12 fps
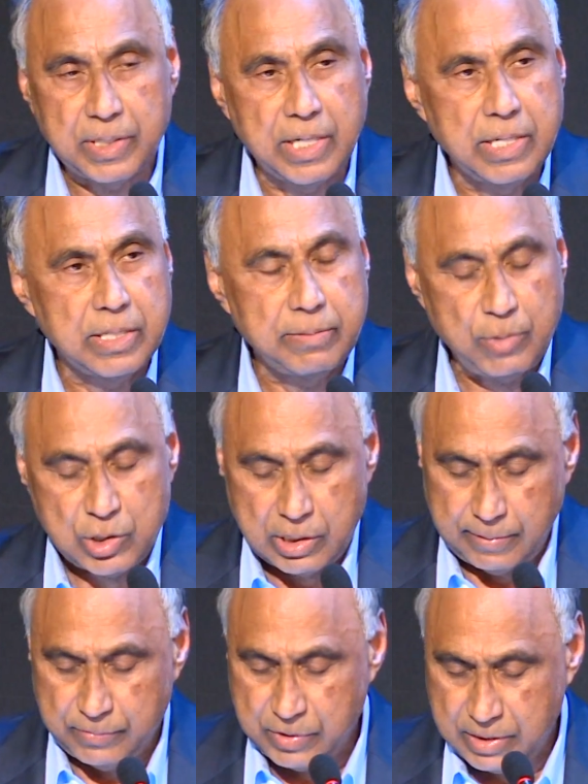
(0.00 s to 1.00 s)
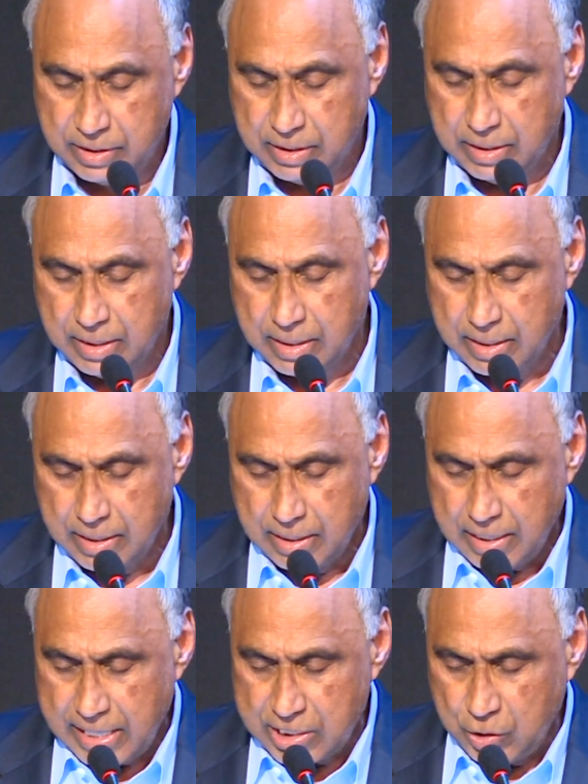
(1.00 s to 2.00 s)
for the Indian Muslims.
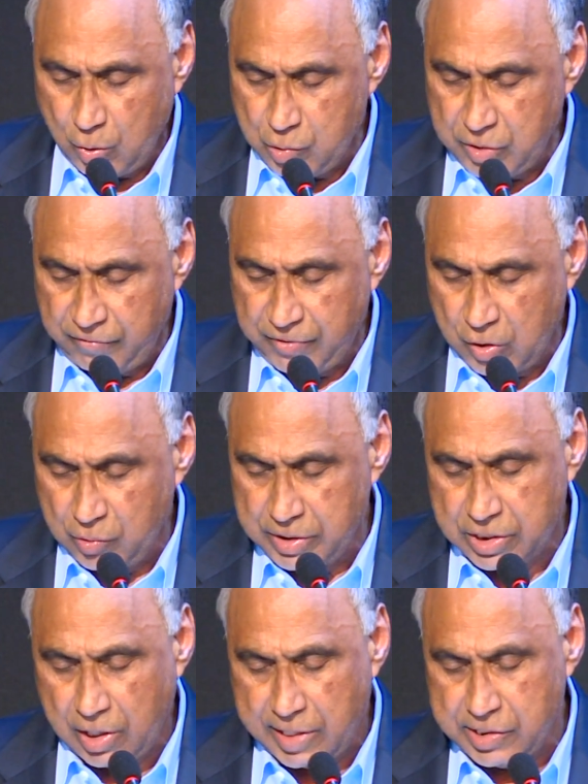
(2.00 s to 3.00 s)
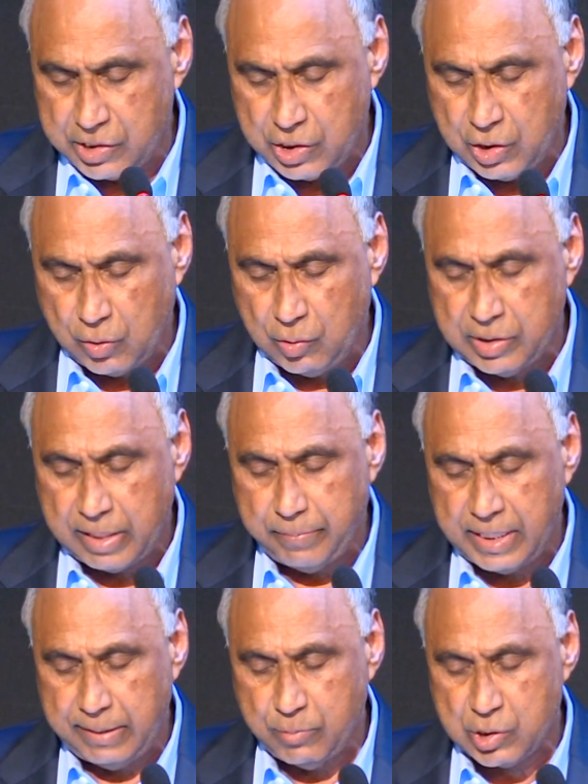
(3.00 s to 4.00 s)
As those of you in this audience know, there are
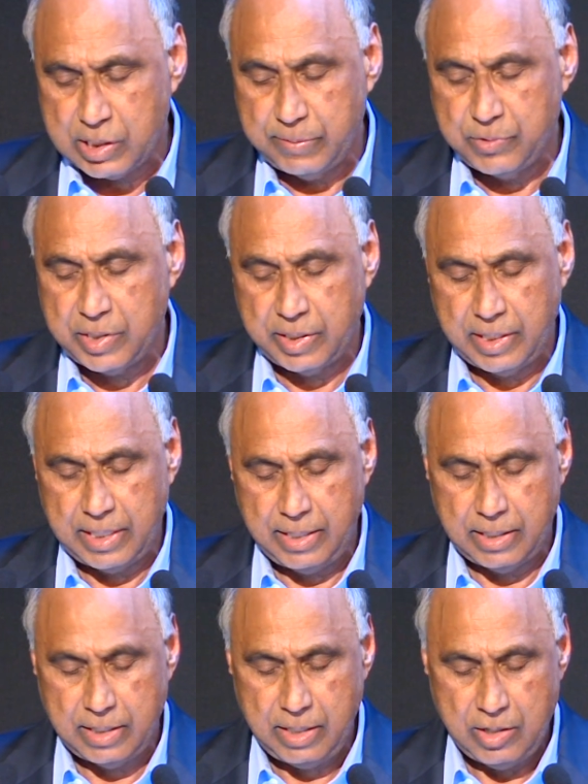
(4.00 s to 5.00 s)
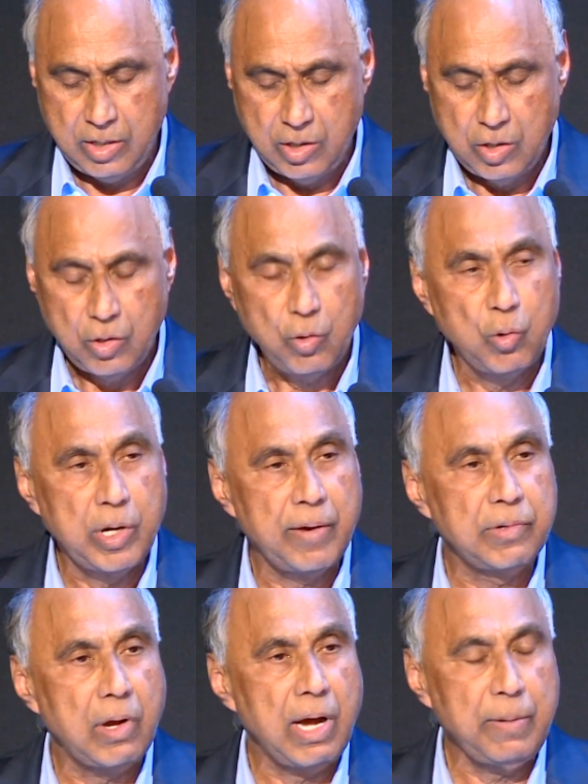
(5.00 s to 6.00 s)
many Muslims here in India who
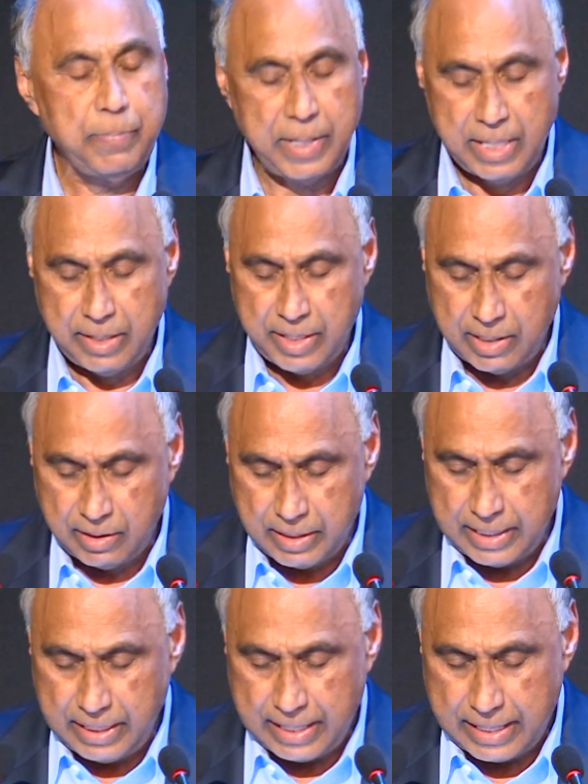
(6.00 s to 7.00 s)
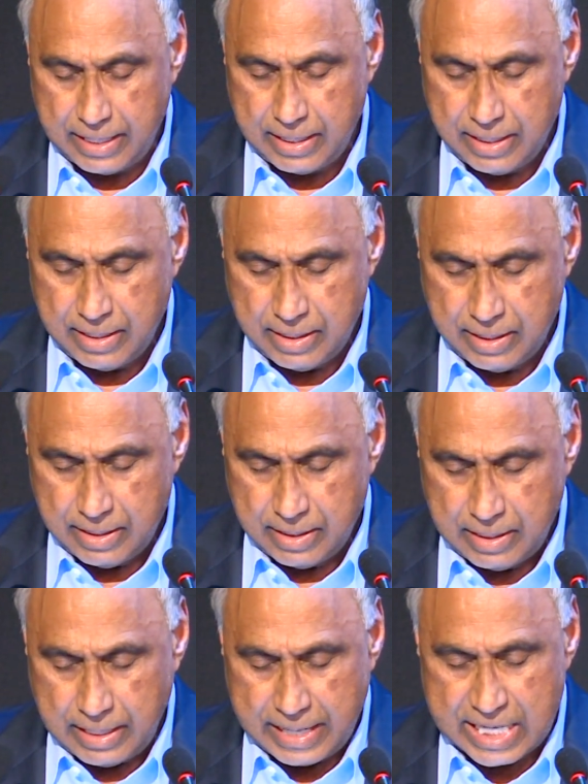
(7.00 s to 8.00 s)
have not been nearly
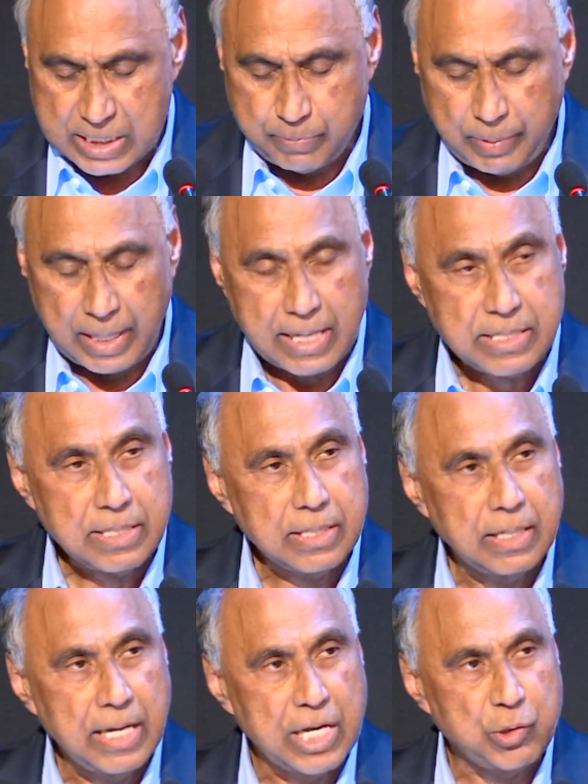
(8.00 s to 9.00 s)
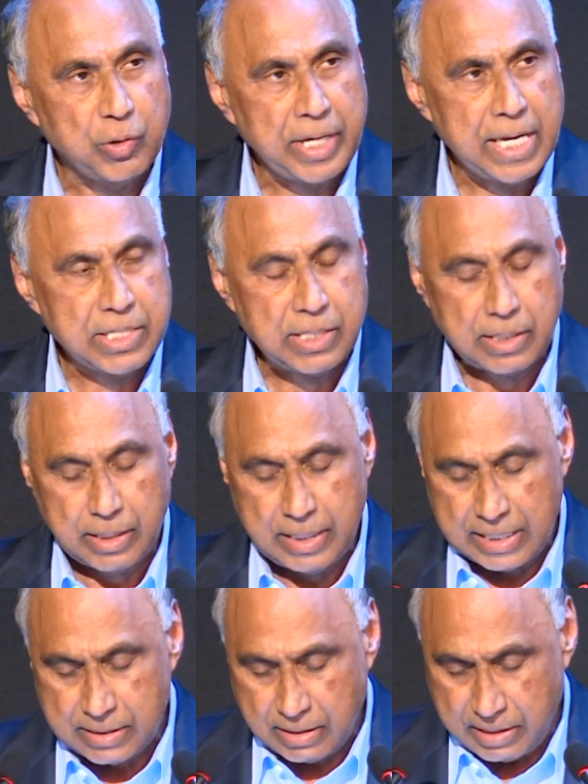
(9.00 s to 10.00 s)
as blessed
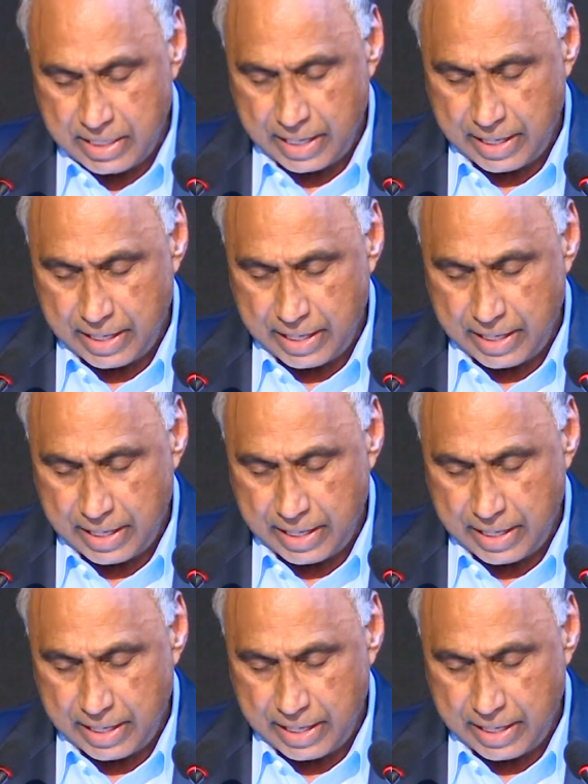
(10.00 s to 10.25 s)
educationally as I